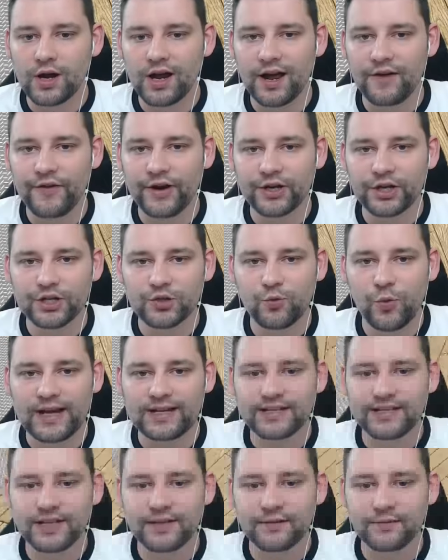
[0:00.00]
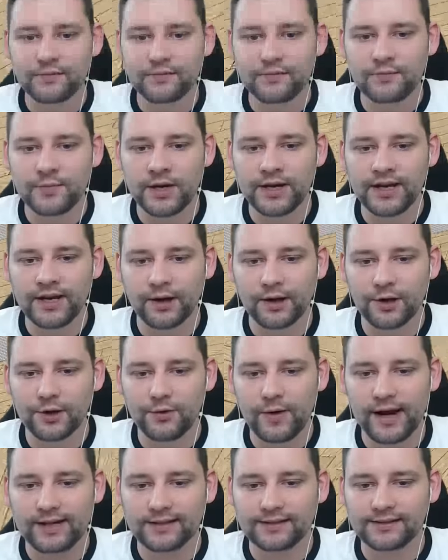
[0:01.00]
Have I just wasted money on
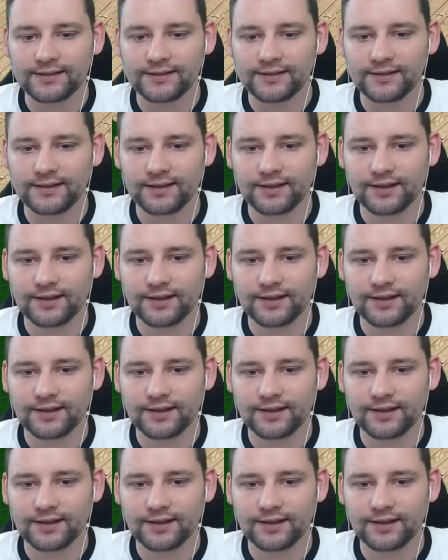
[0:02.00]
crates?